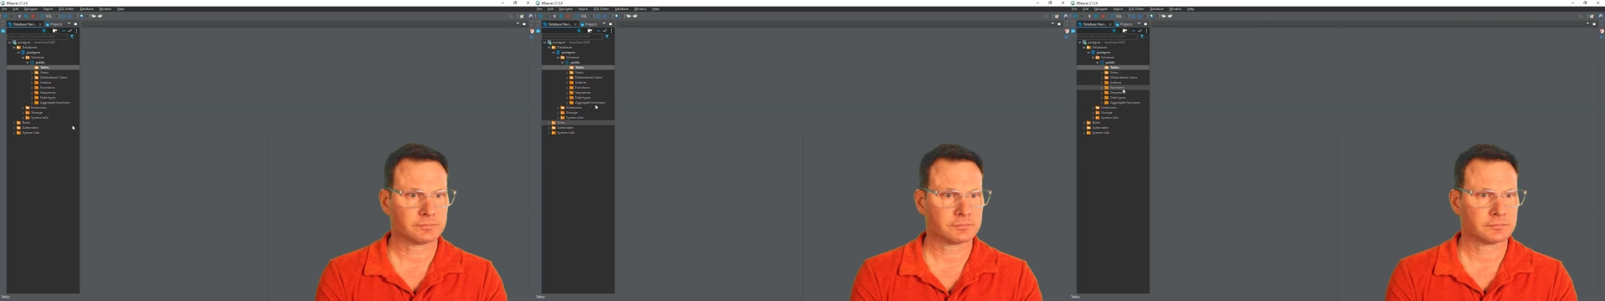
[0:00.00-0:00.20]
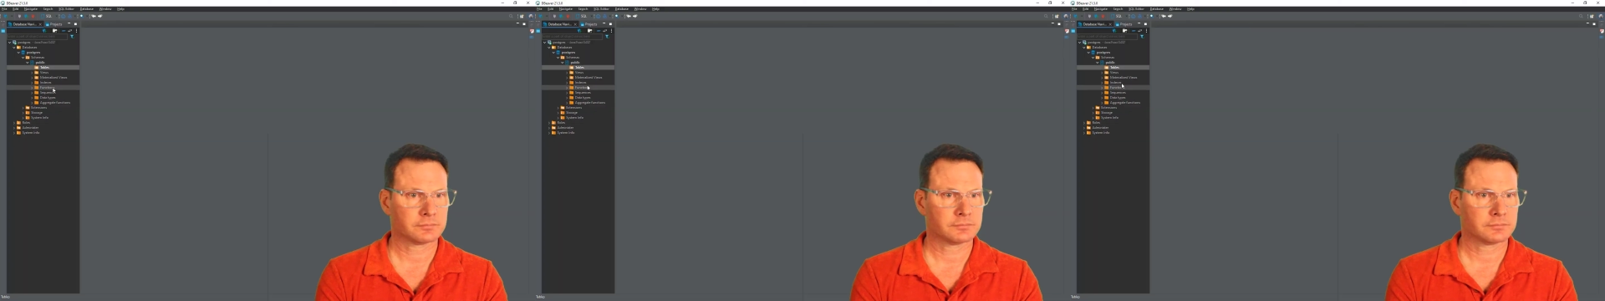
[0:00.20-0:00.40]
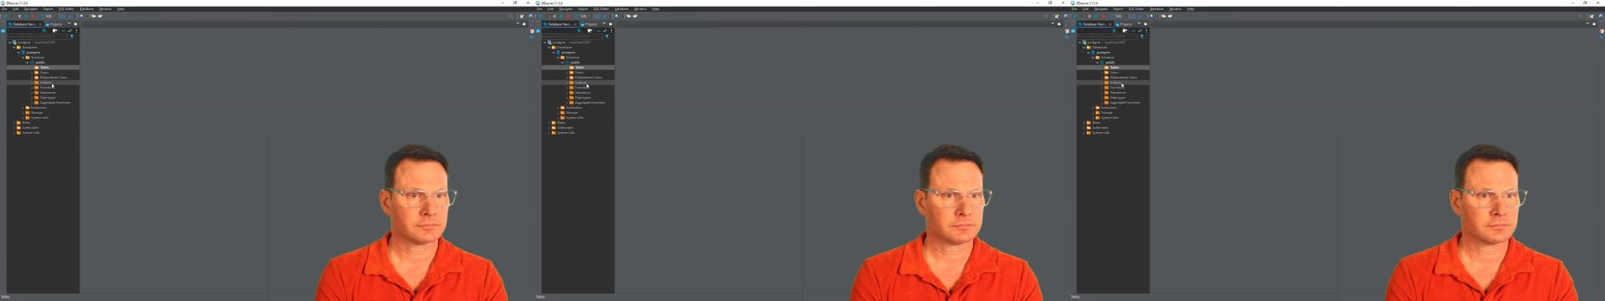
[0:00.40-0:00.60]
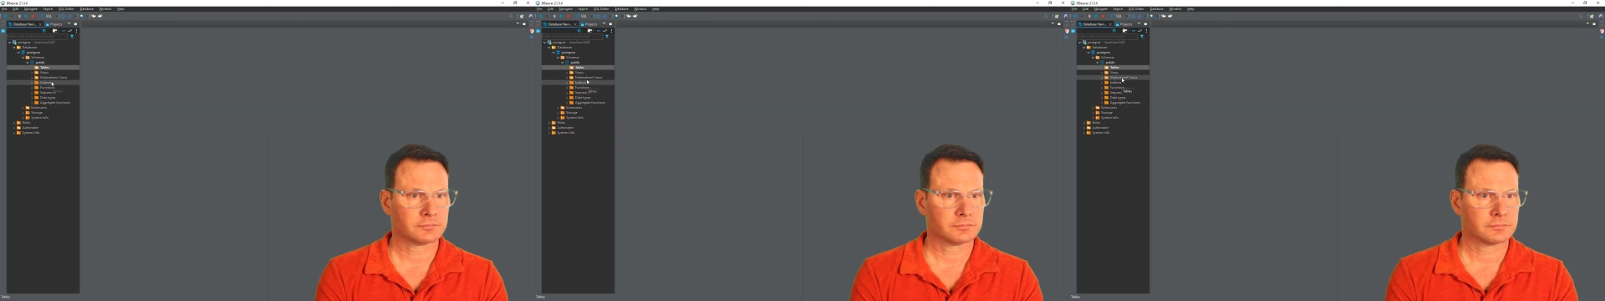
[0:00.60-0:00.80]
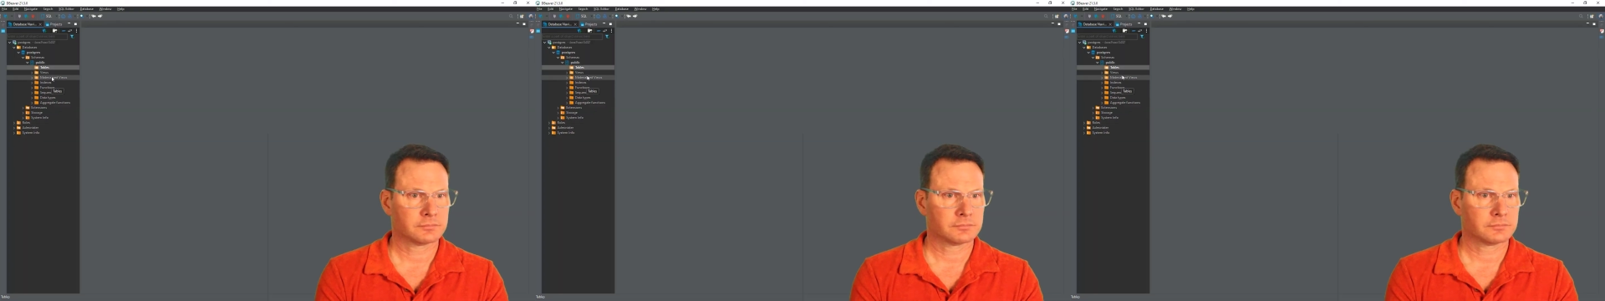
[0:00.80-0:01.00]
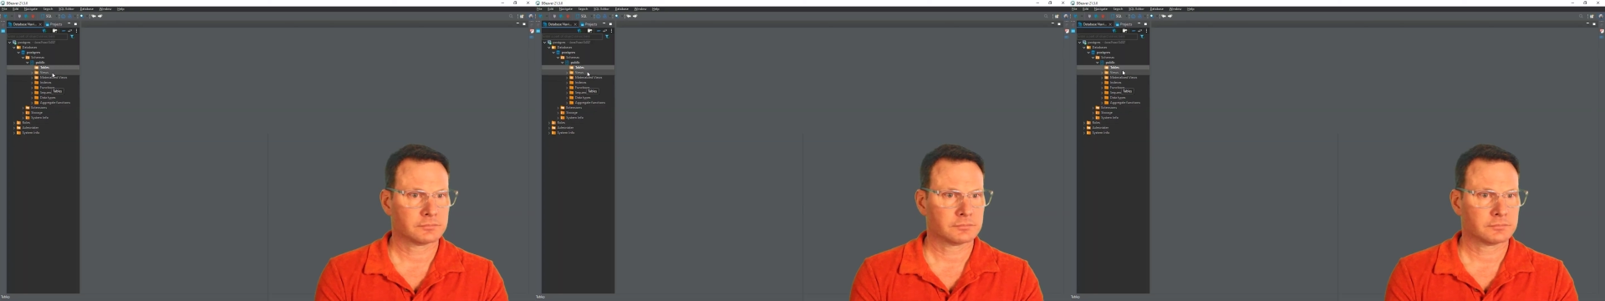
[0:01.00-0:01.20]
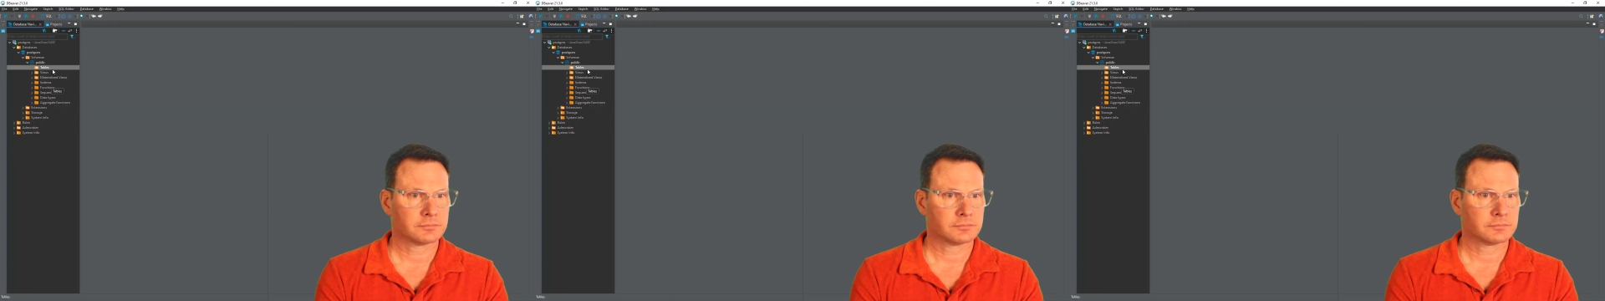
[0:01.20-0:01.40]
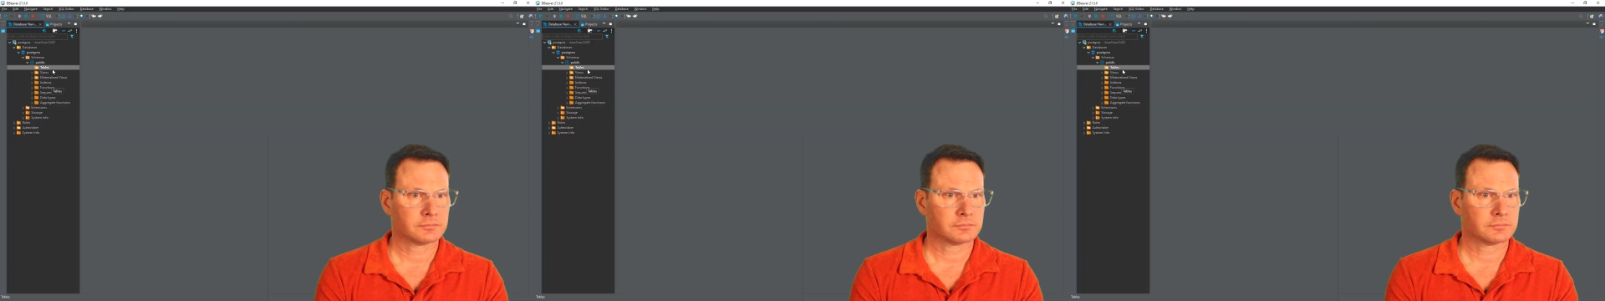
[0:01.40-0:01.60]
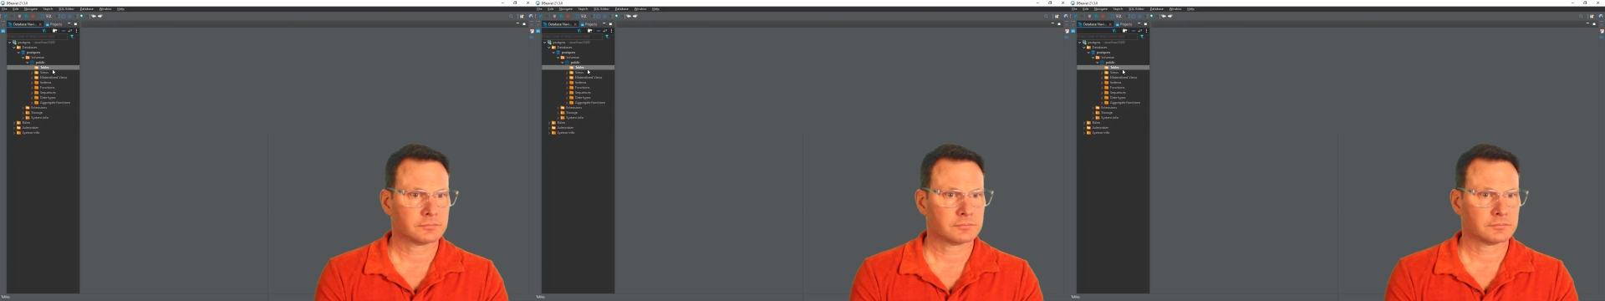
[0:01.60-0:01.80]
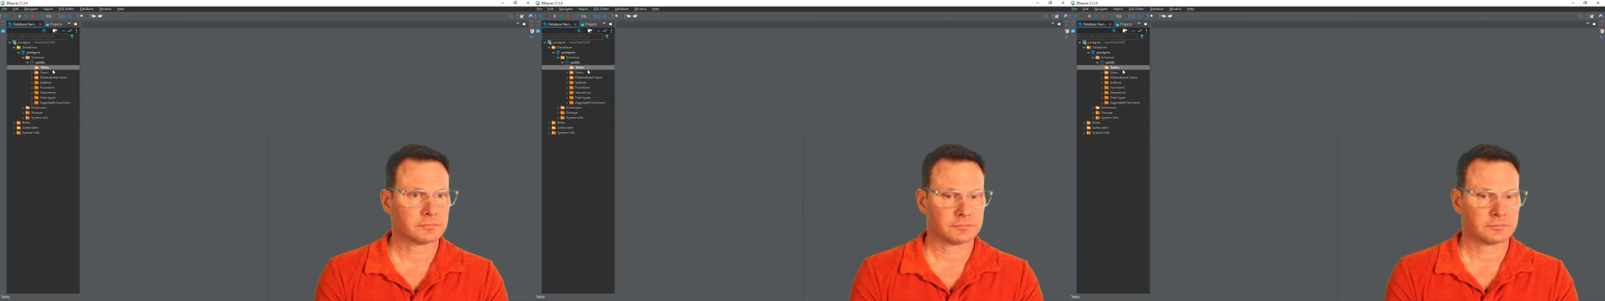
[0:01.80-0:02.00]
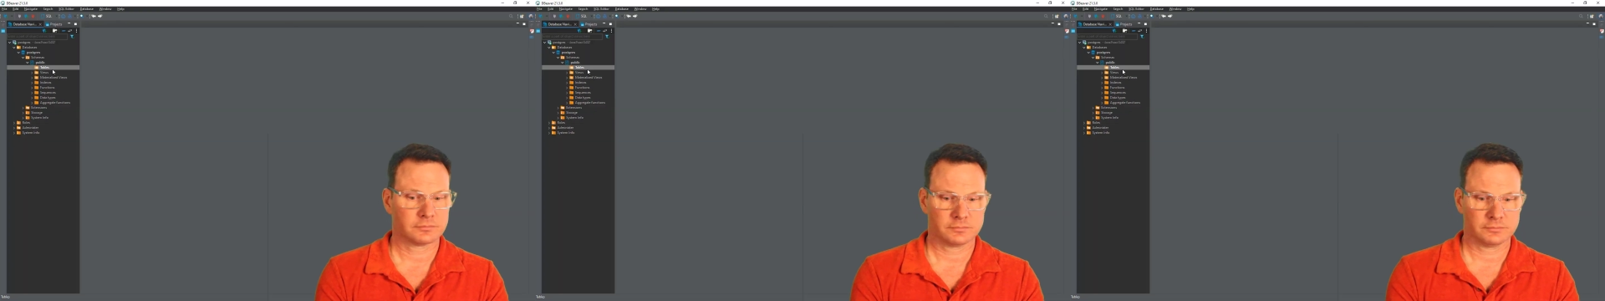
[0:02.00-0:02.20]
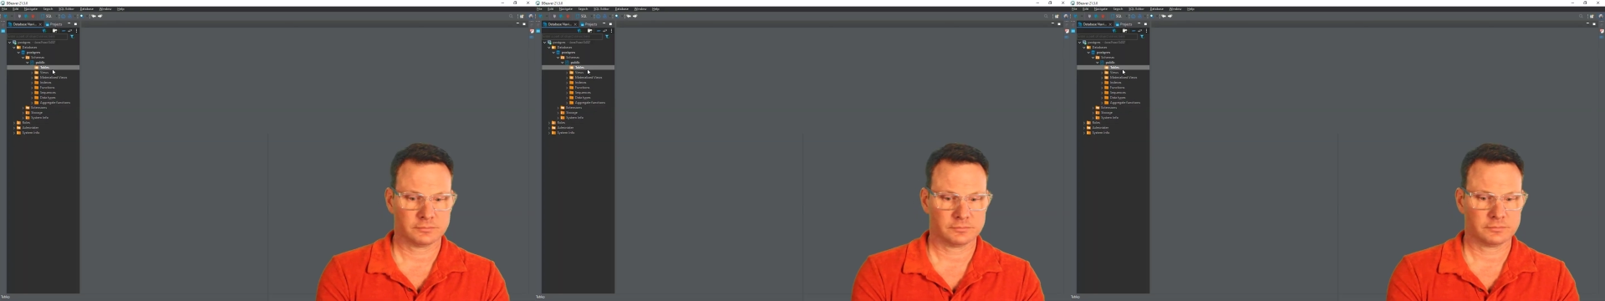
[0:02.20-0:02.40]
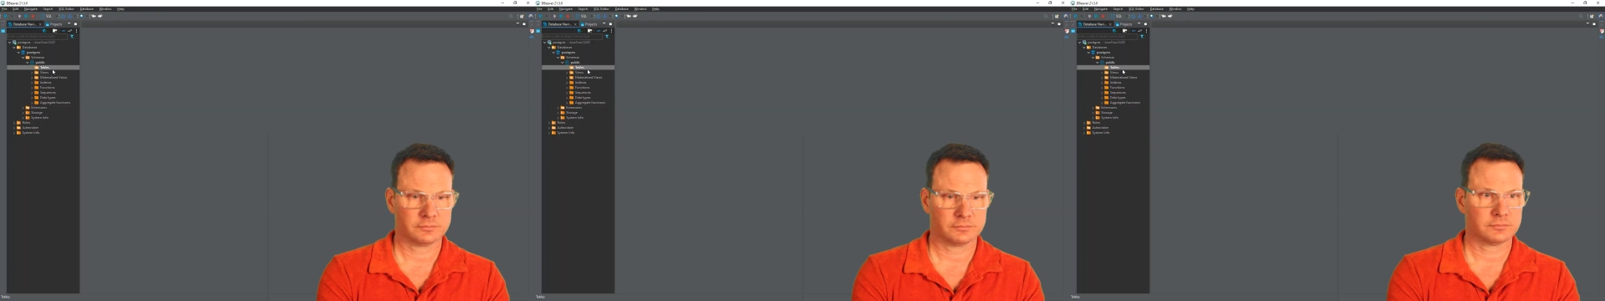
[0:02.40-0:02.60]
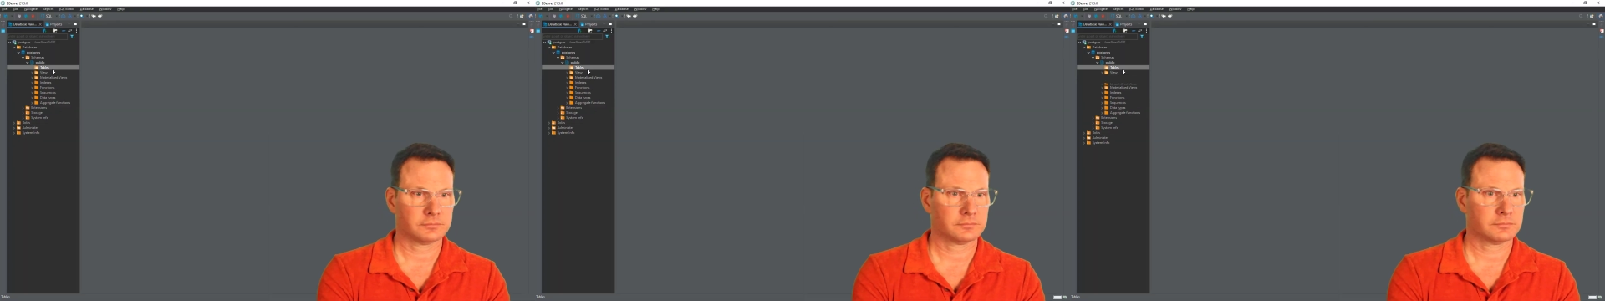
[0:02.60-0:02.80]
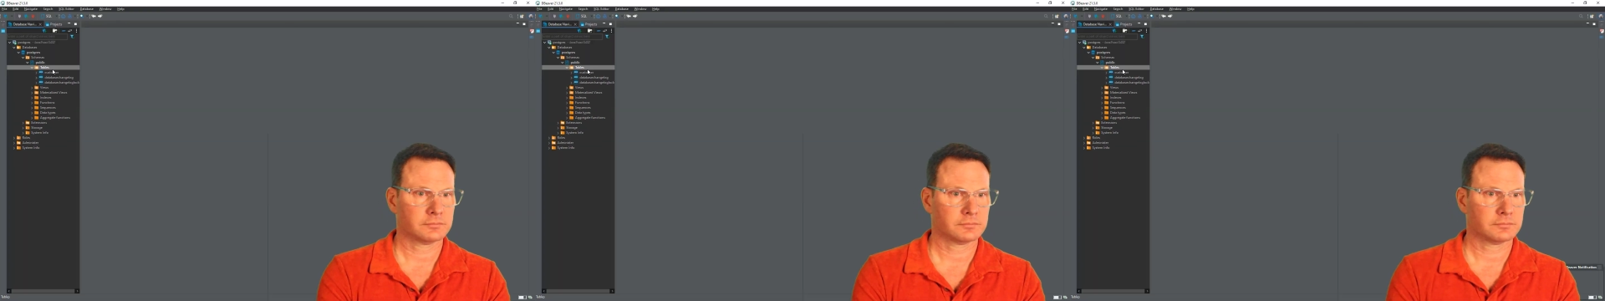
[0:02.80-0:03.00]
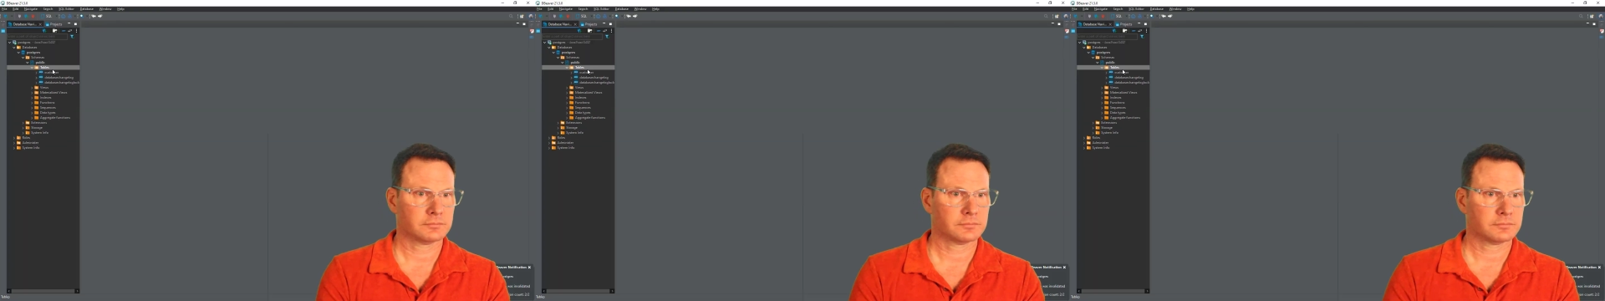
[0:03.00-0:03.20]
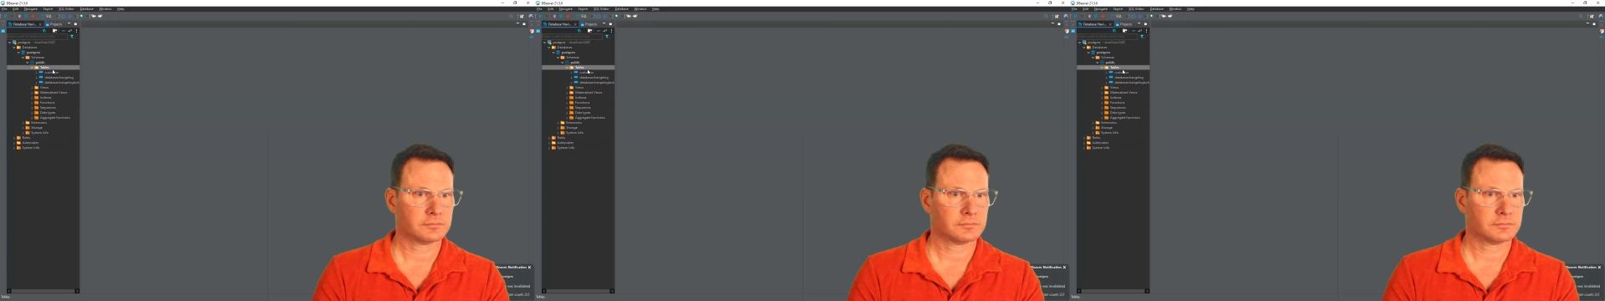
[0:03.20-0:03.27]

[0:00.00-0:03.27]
Nobody speaks.